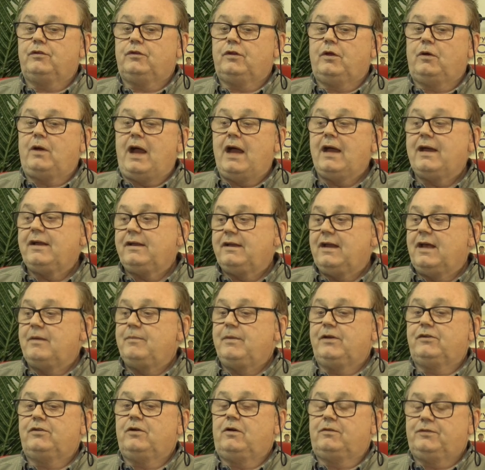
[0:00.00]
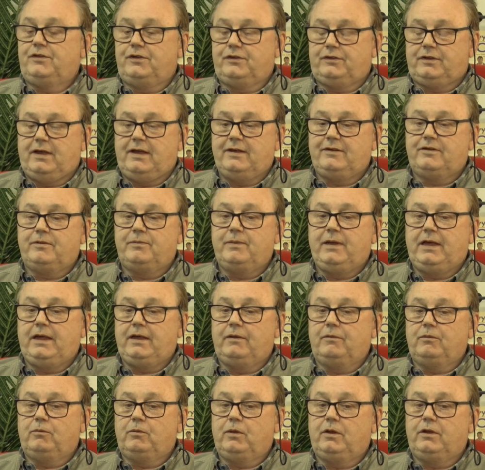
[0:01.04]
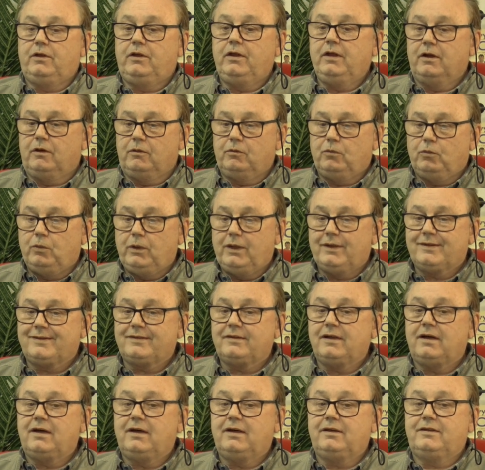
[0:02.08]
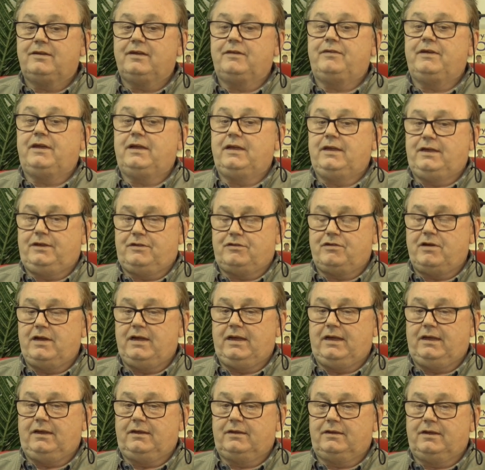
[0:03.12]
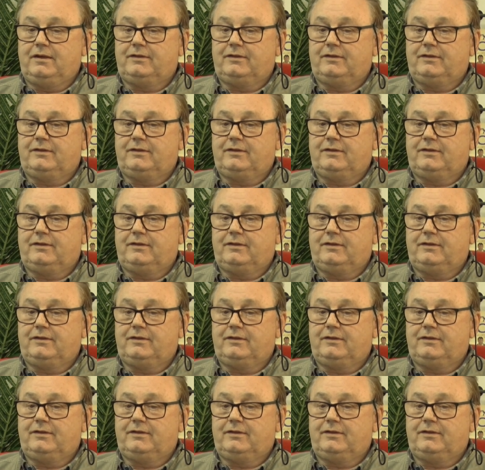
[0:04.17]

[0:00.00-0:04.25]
So academics often say to me, well, you know, we're scientifically trained.